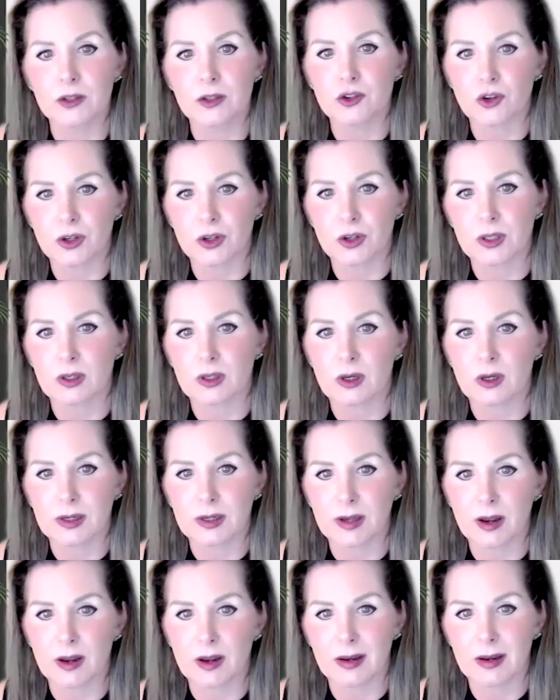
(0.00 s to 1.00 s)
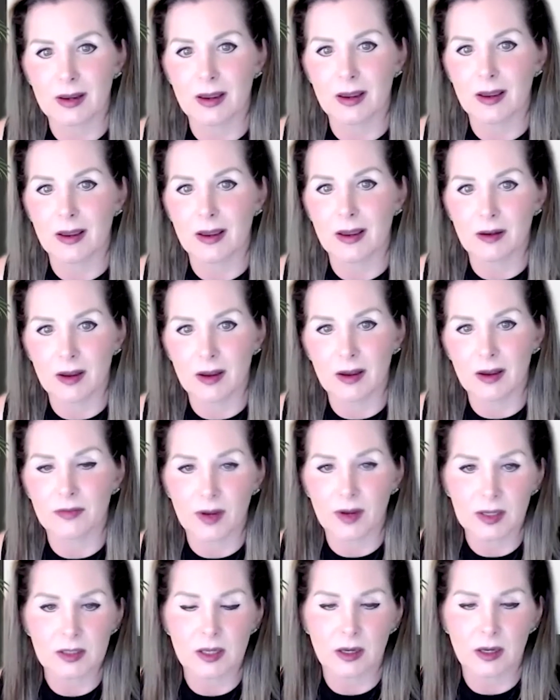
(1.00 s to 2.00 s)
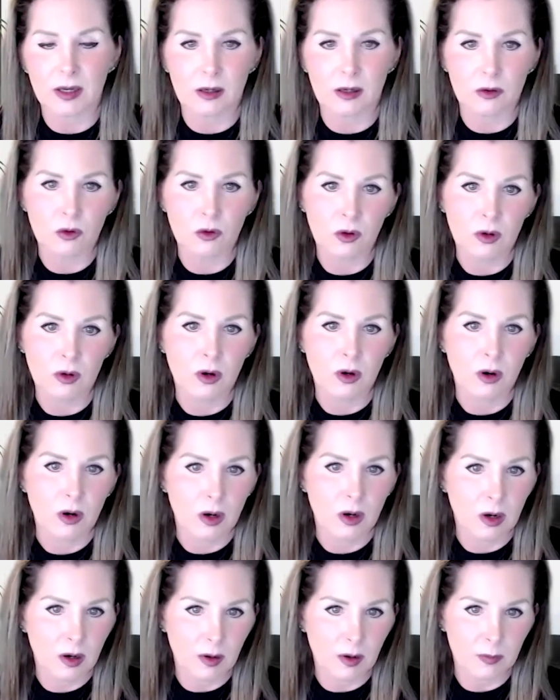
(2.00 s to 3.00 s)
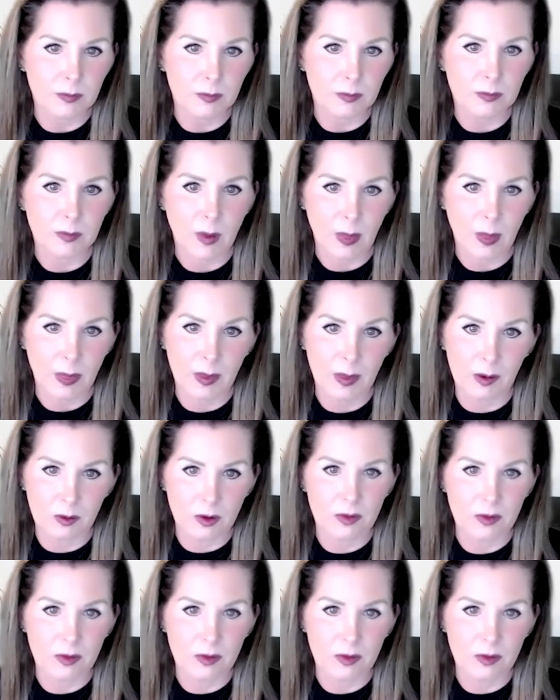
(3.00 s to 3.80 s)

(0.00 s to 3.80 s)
starts eh, eh, affecting um, the,